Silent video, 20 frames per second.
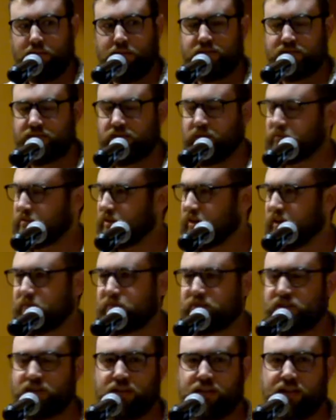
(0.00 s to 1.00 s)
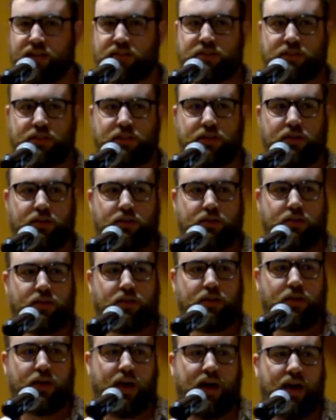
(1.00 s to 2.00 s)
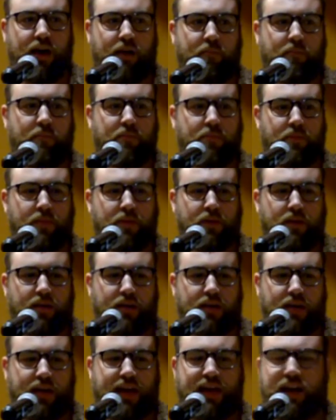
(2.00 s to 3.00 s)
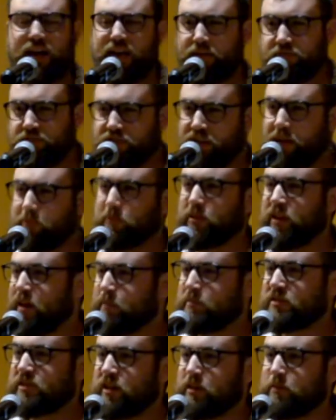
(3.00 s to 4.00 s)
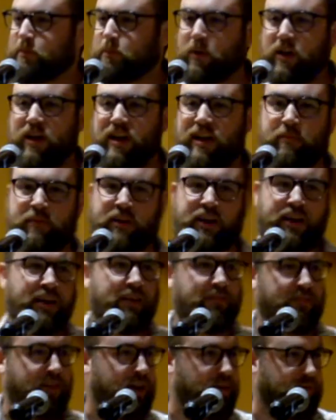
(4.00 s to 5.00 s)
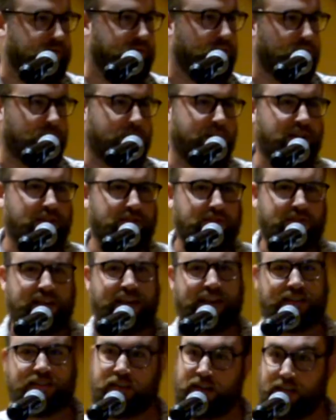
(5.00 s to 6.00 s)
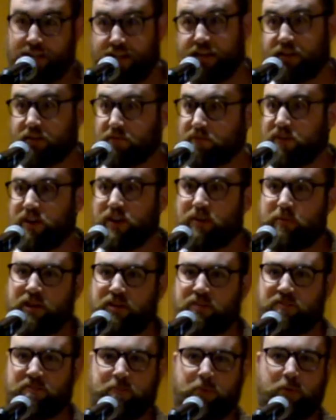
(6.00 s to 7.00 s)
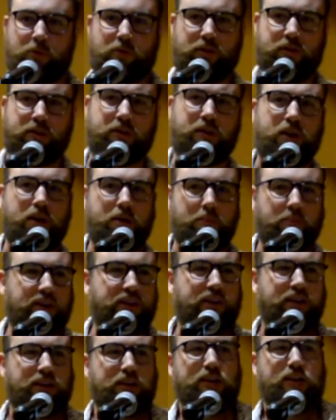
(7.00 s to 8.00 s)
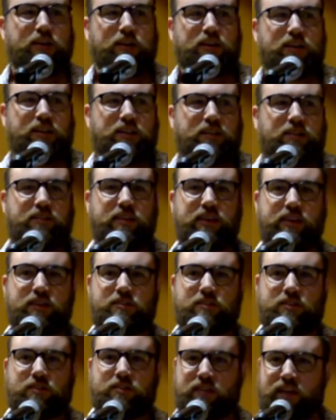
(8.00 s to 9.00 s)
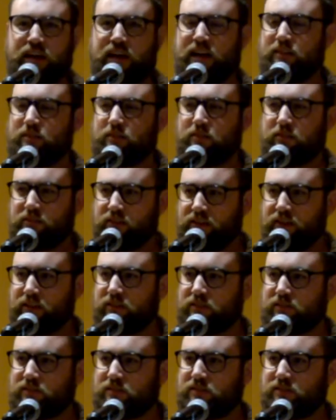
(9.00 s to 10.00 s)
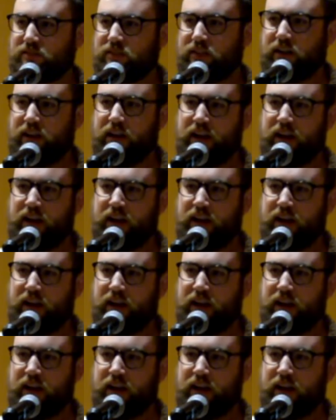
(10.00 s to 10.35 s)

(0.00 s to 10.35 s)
sometimes, allegedly. Um, and I have shopped on Amazon Prime, and I have had a fair amount of sex, and I like a fair amount of porn. But these are not the things that